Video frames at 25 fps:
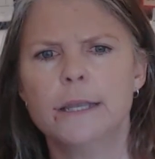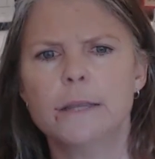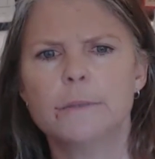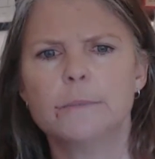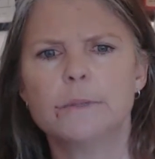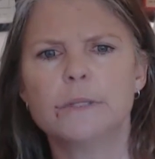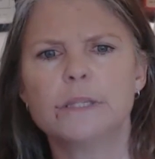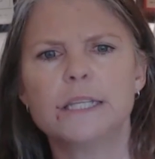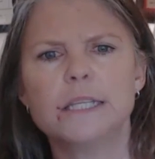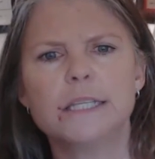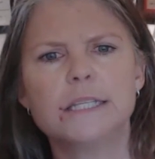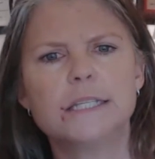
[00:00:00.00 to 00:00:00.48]

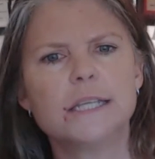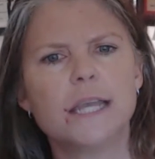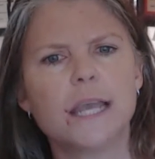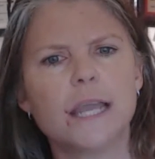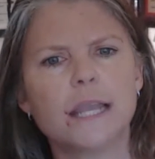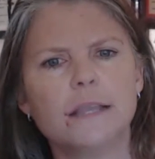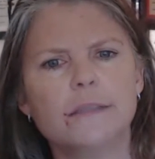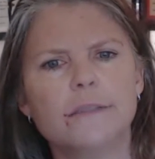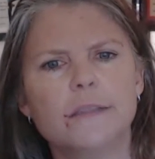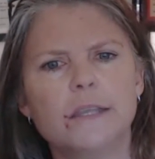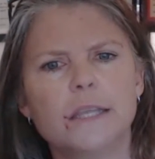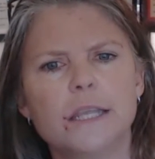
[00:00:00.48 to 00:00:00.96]
But the
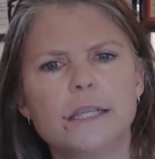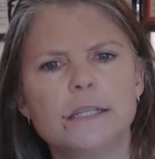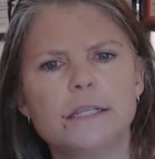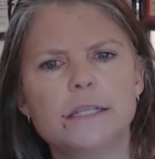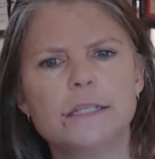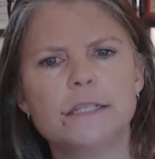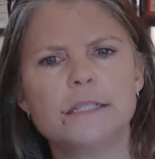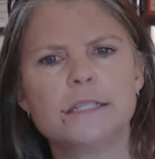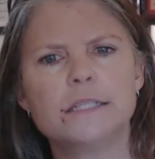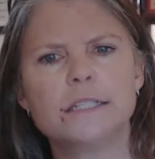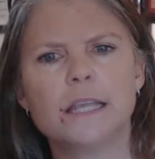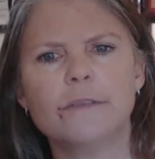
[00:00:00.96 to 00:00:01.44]
attack in the
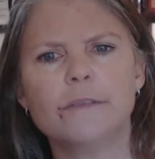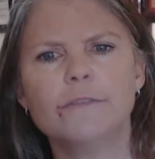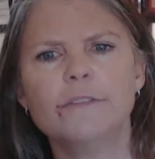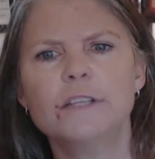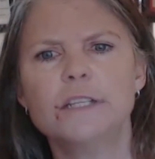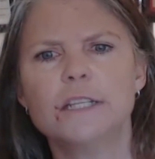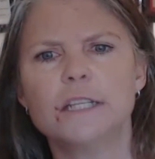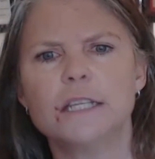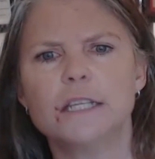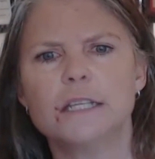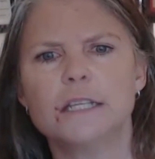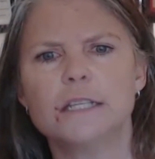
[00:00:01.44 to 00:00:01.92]

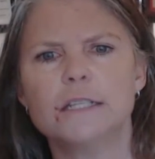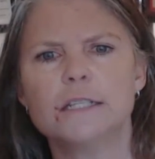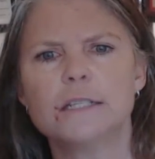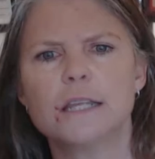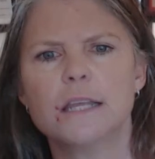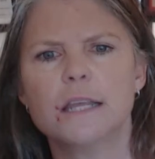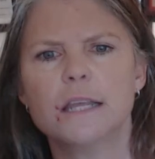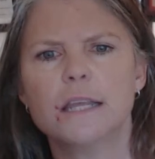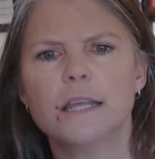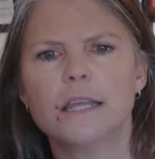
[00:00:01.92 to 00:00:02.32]
1870s